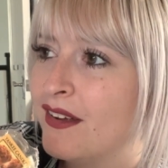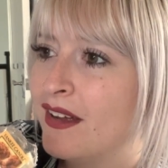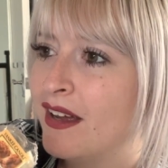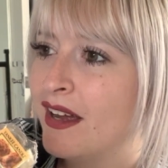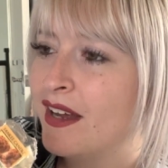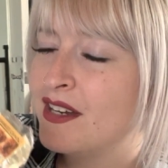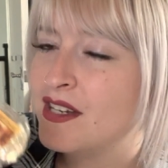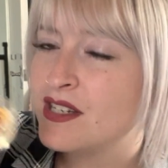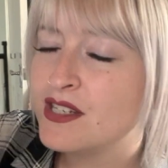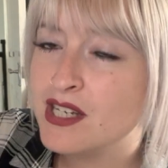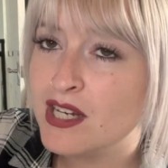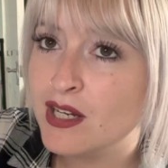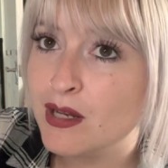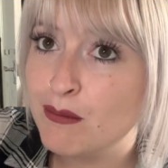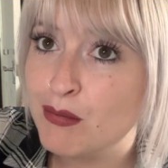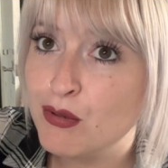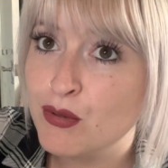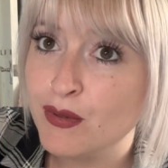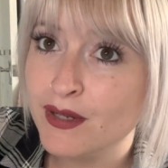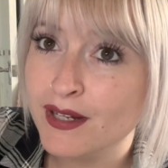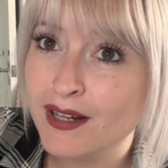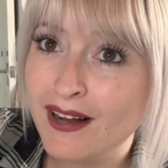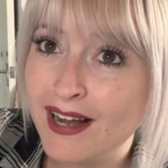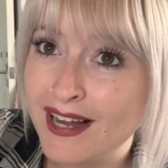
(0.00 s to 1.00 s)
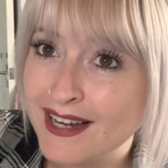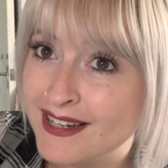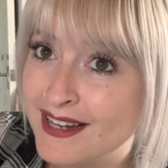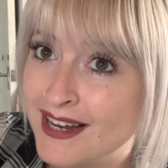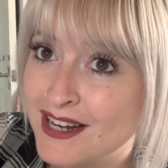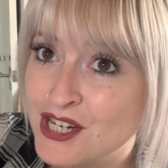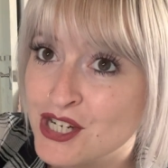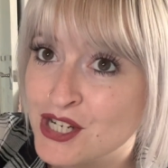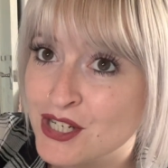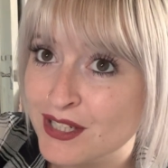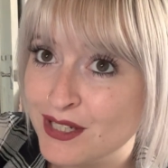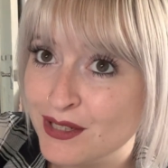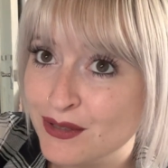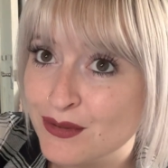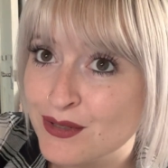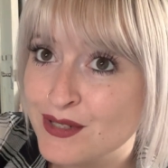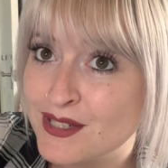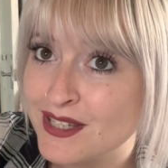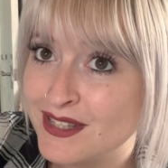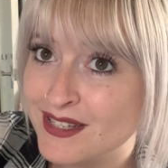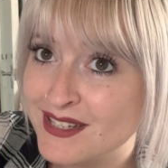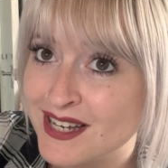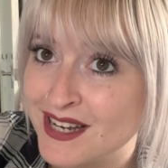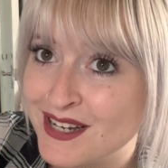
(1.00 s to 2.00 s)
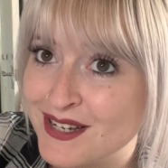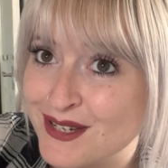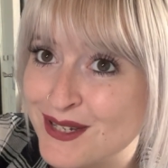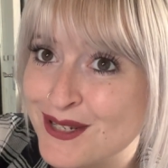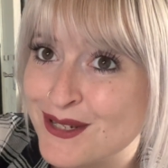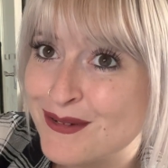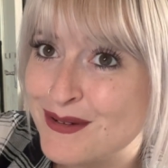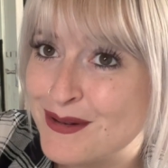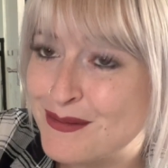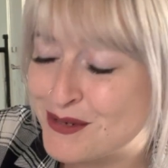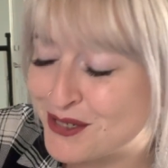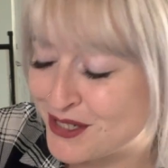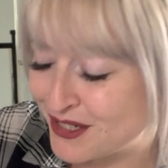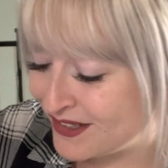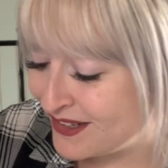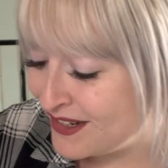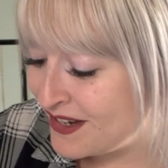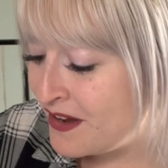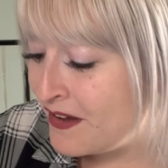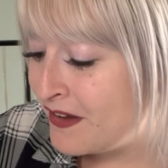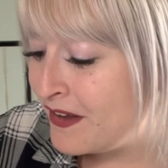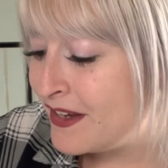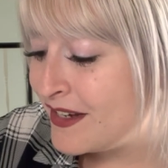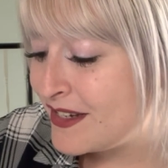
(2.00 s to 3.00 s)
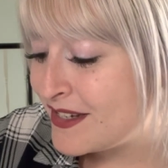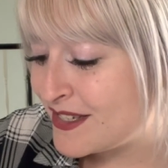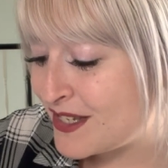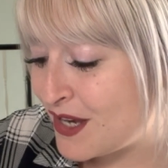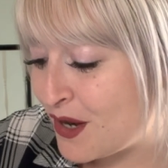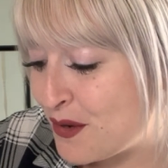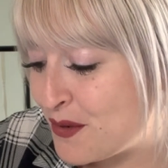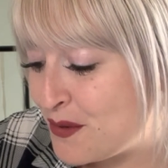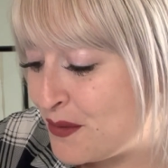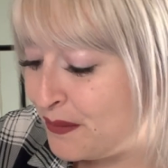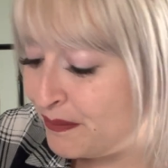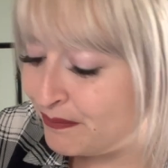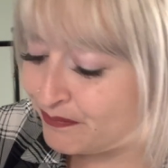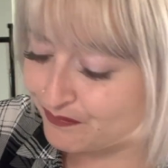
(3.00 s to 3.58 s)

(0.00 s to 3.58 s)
And until I bought it, I hadn't actually looked at the scent description. So